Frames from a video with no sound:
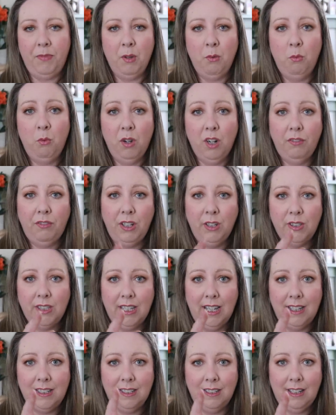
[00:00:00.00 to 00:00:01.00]
one of you
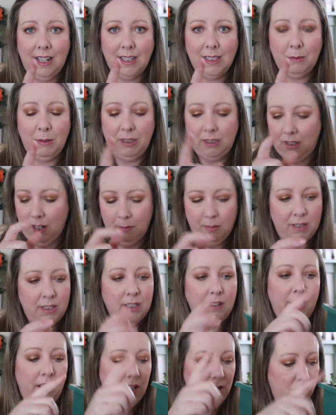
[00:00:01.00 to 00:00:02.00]
said in last week's comments,
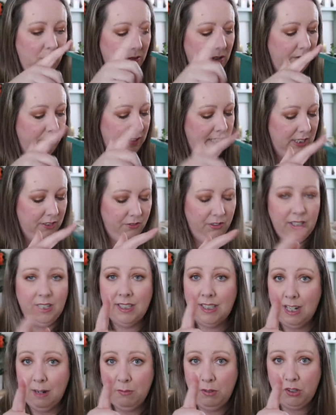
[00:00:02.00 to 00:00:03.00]
sorry, I don't have the lid for
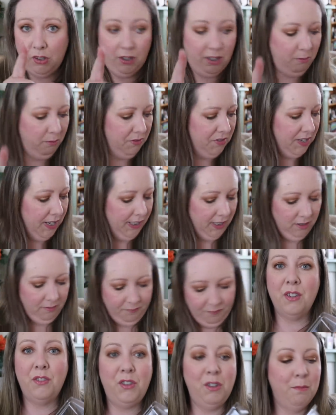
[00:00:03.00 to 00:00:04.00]
this. Let me show you one second.
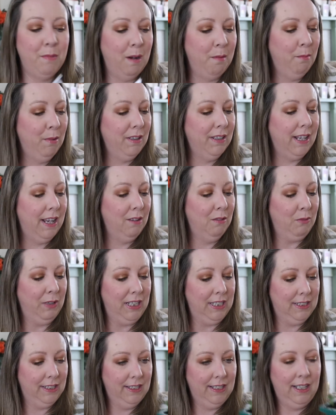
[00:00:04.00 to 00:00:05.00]
So do you remember then
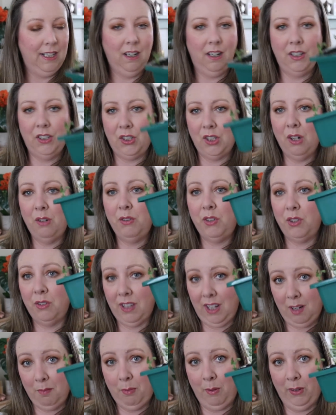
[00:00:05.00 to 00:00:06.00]
recently I showed you
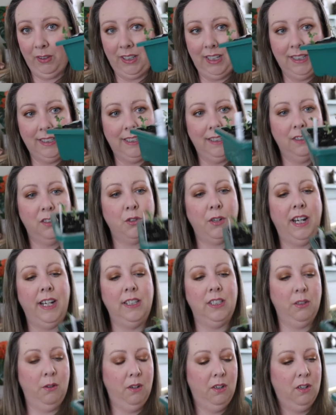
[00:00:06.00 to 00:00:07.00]
that I bought these little
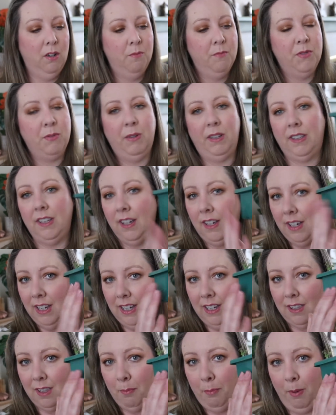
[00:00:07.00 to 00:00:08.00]
trays? So it comes with
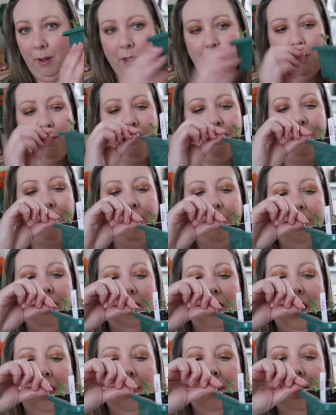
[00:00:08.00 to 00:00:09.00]
the bottom,
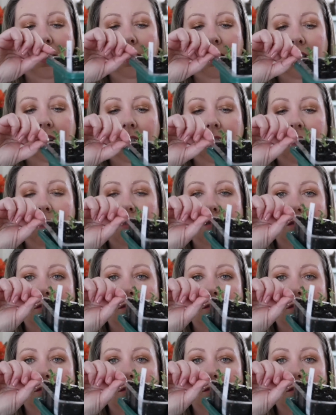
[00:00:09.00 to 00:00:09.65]
then the little